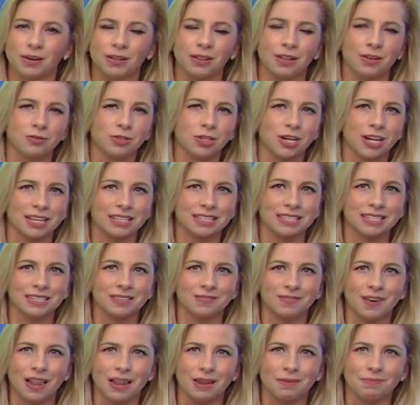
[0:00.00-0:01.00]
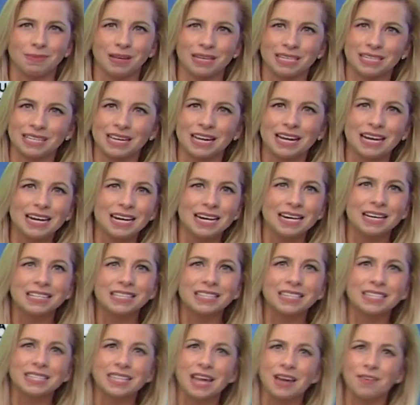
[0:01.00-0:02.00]
low chance of development. Here's
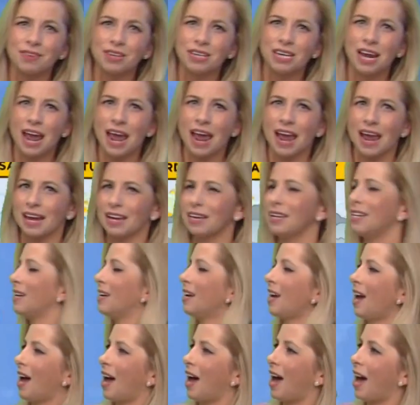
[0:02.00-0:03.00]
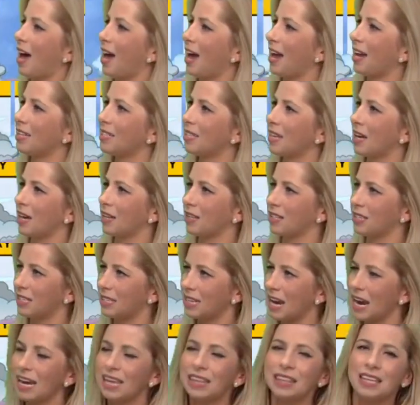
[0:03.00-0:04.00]
the 7-day. Highs
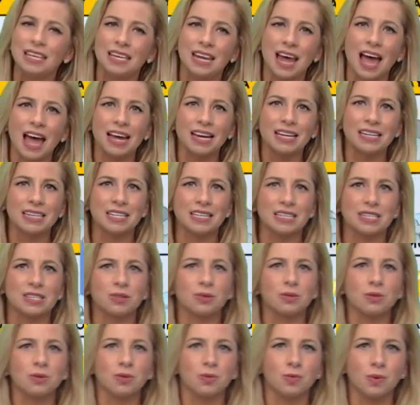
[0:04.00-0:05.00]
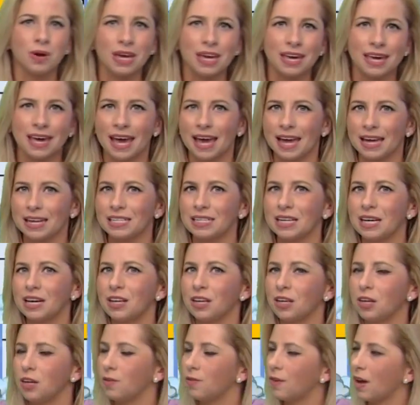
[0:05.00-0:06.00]
stay in the 90s through the weekend.
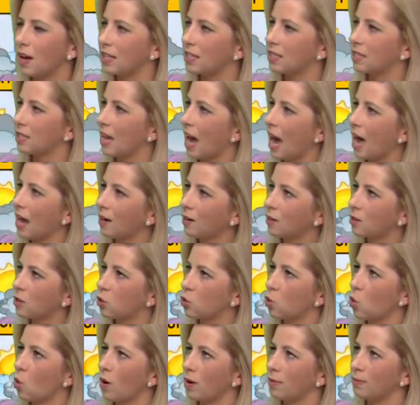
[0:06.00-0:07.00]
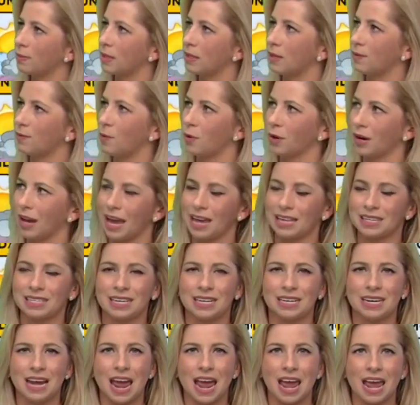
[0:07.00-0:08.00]
You've got scattered storms in the forecast
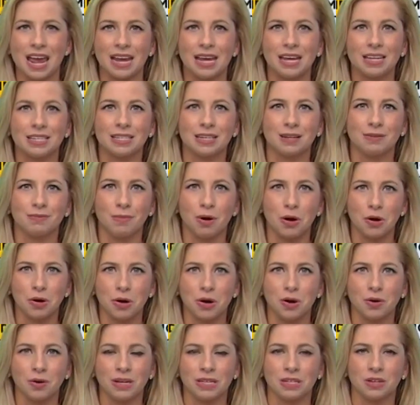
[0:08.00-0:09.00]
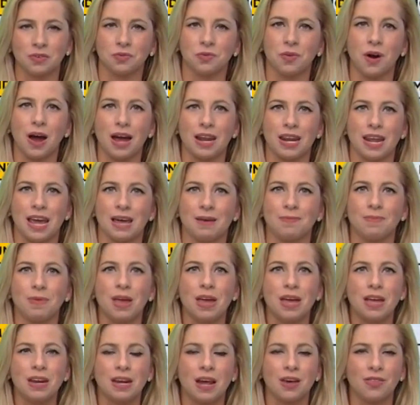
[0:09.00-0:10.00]
today, tomorrow, into Friday.
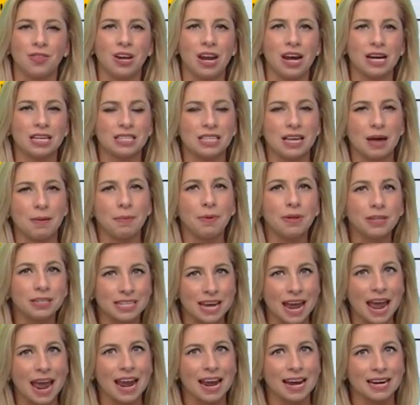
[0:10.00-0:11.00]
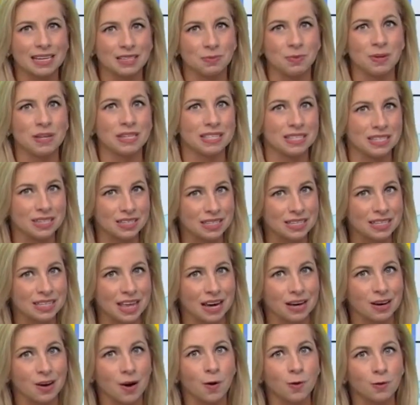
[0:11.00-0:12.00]
Now, the next couple of days, we can still see
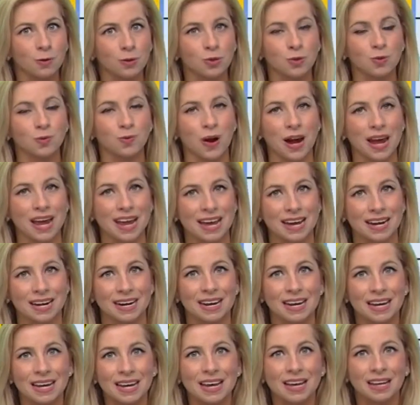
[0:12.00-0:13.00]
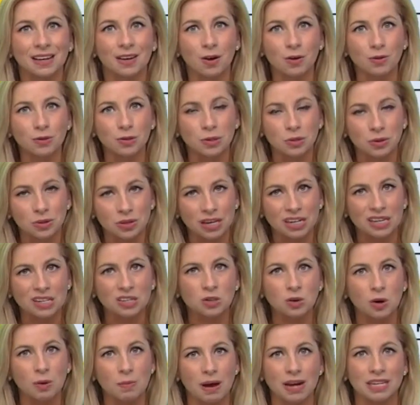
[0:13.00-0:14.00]
that coastal rain, coastal
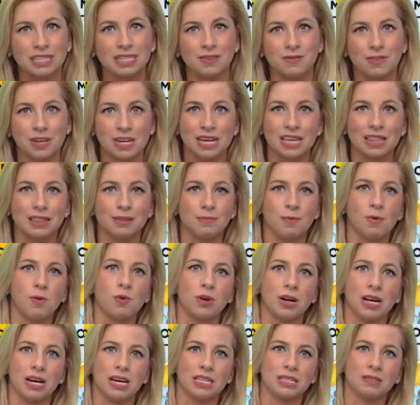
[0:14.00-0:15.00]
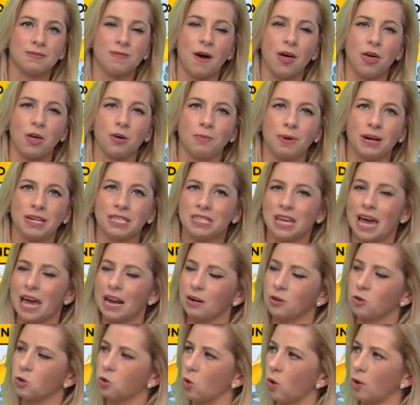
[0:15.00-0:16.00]
thunderstorm activity in the mornings, followed by
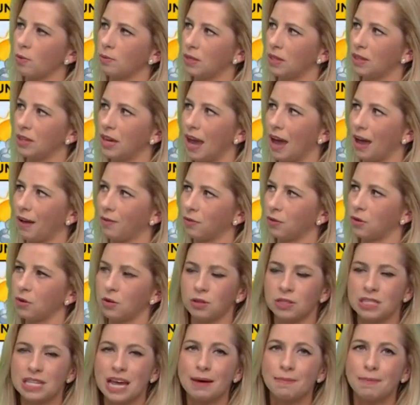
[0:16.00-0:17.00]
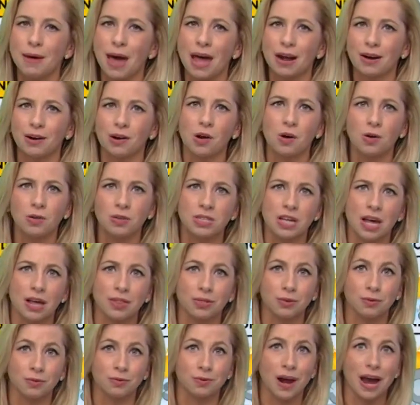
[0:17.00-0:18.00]
scattered storms in the afternoons. That pattern holds on
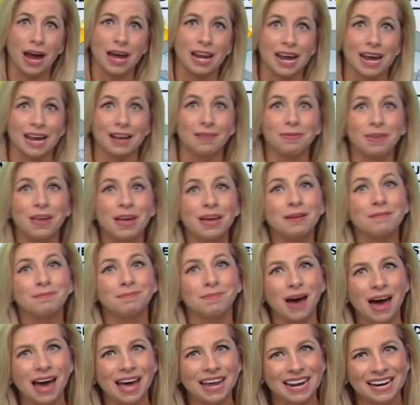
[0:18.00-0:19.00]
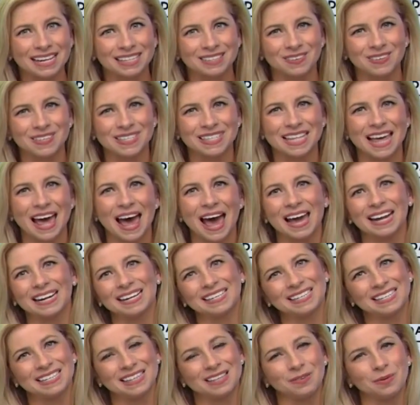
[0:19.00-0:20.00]
through Friday. But as we slide
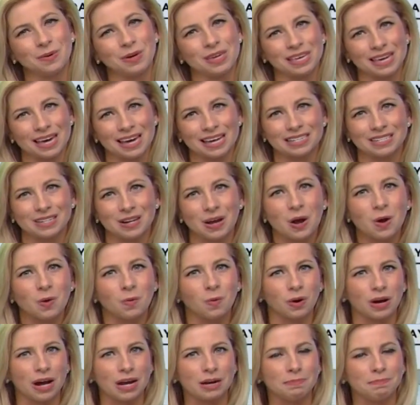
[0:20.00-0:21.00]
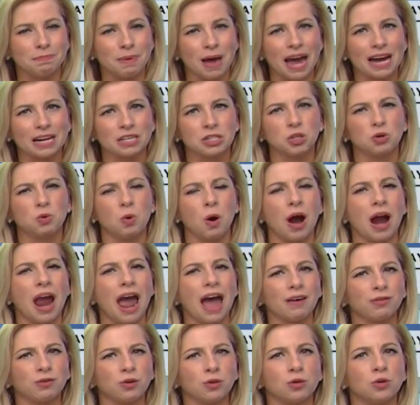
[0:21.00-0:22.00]
into the weekend, we're kind of back to our
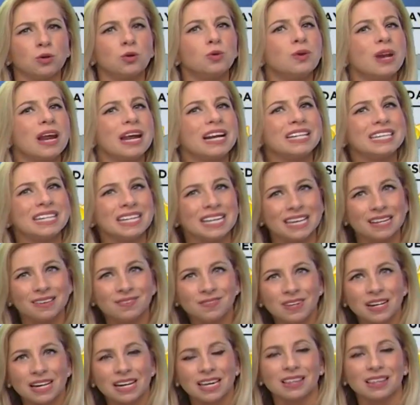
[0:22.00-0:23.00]
afternoon and evening